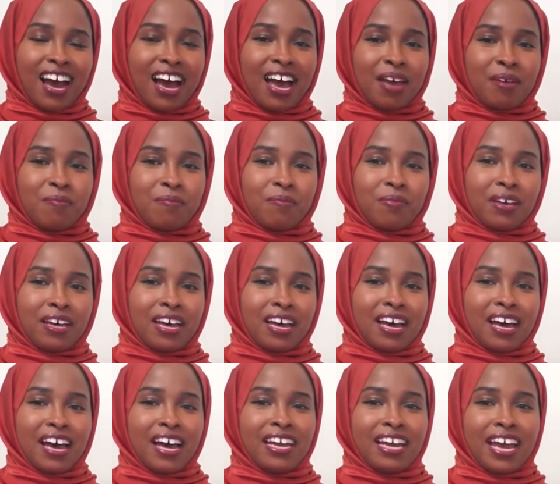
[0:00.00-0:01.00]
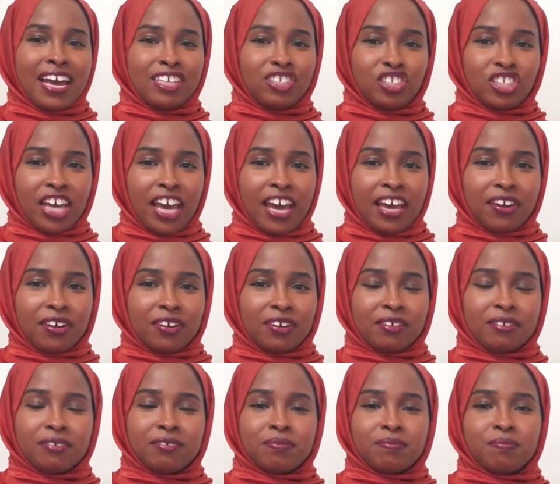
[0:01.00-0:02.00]
I am an
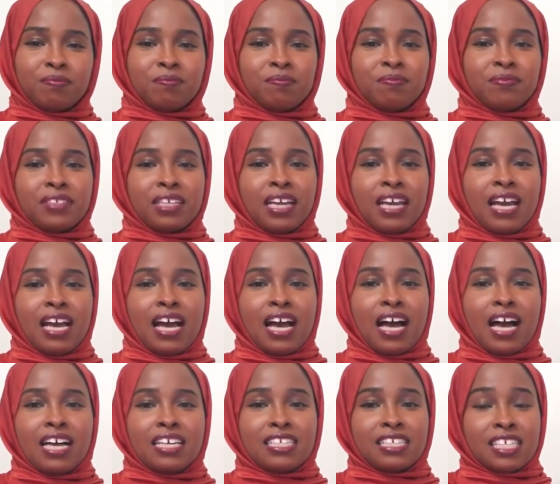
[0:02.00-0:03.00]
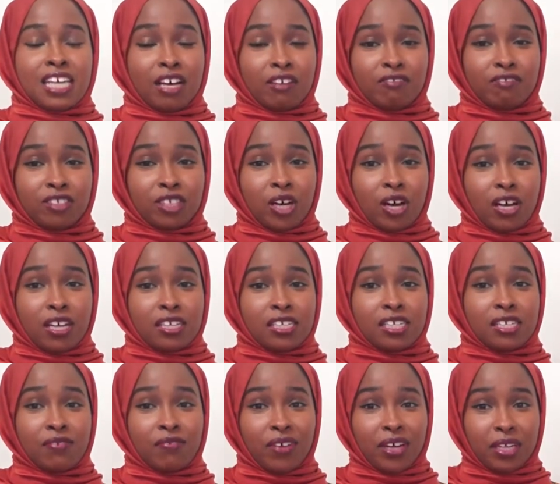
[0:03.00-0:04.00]
educator, a
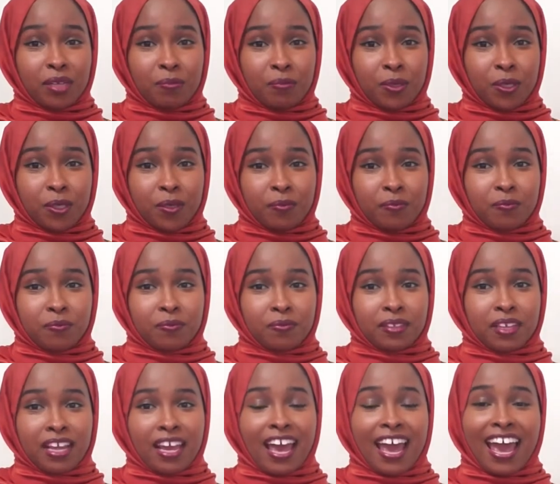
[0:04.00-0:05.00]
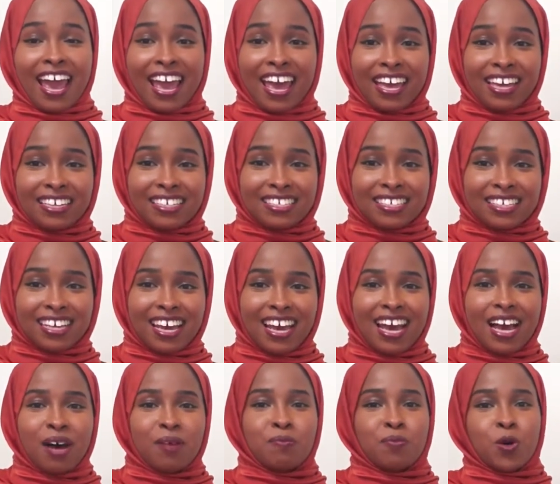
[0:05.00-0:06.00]
self-taught developer, and
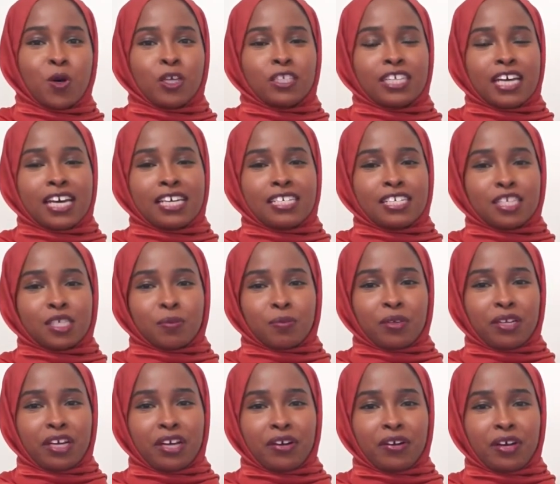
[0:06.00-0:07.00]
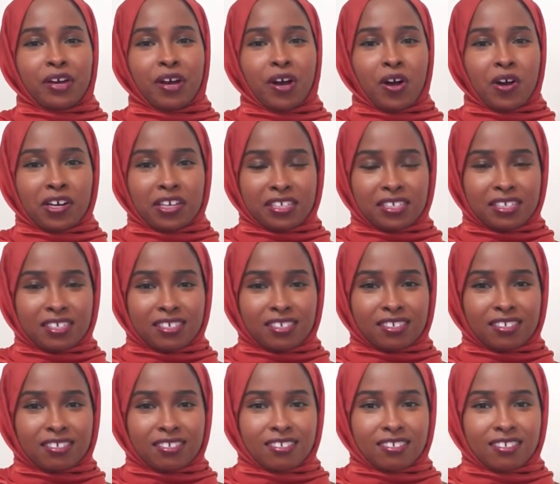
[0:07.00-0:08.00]
multidisciplinary
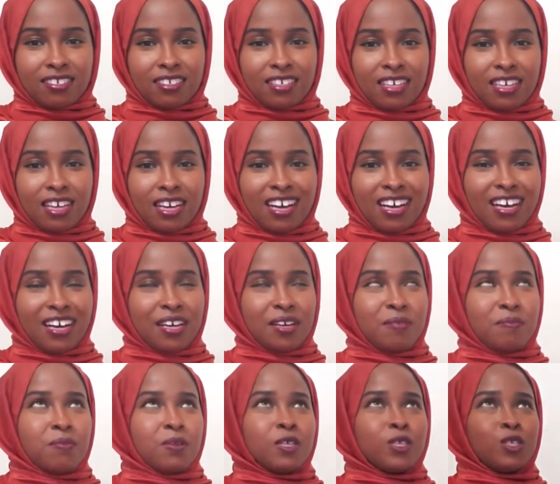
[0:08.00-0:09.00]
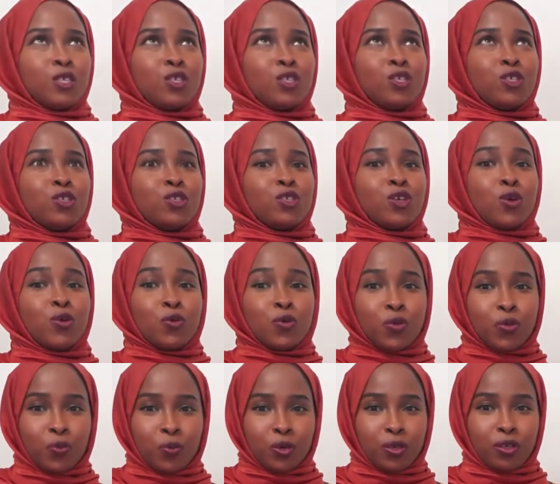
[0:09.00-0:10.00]
artist. I am
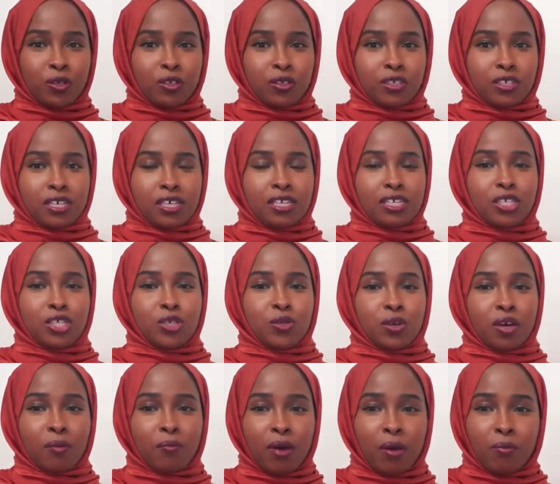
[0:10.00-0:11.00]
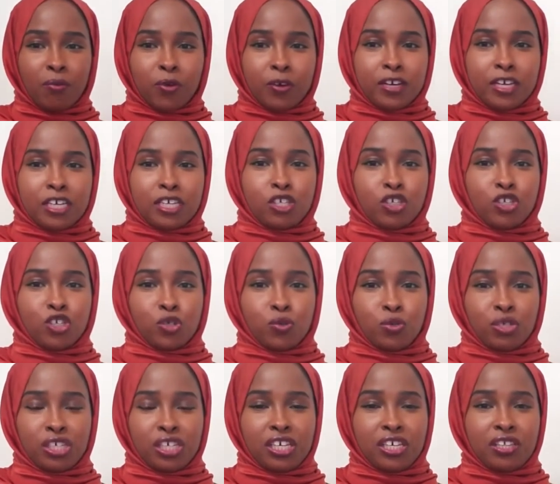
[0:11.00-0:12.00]
so thrilled to commemorate
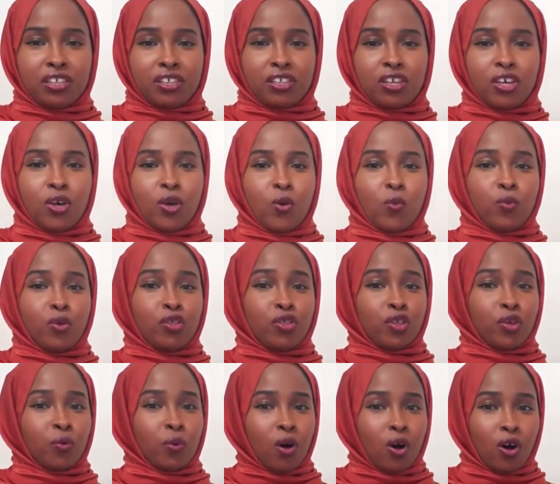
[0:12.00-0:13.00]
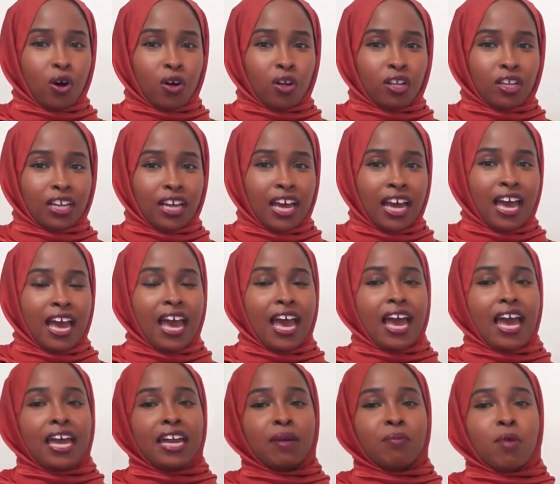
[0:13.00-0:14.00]
Juneteenth with you all
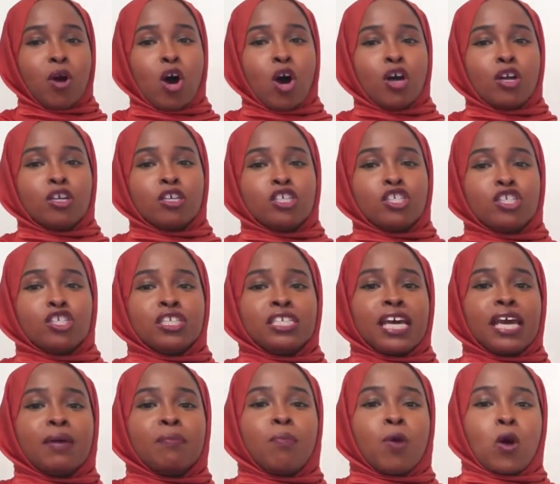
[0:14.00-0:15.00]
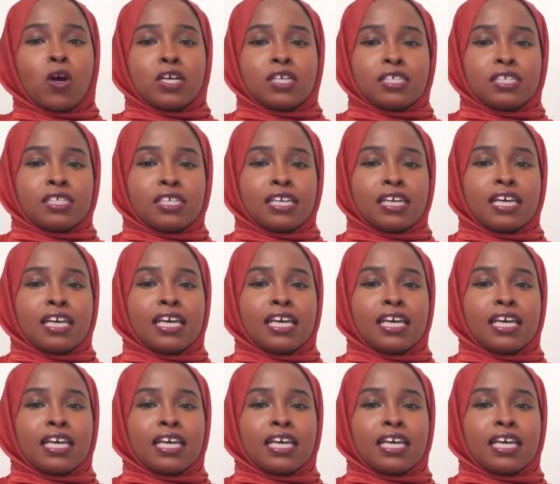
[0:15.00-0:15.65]
and am honored to take part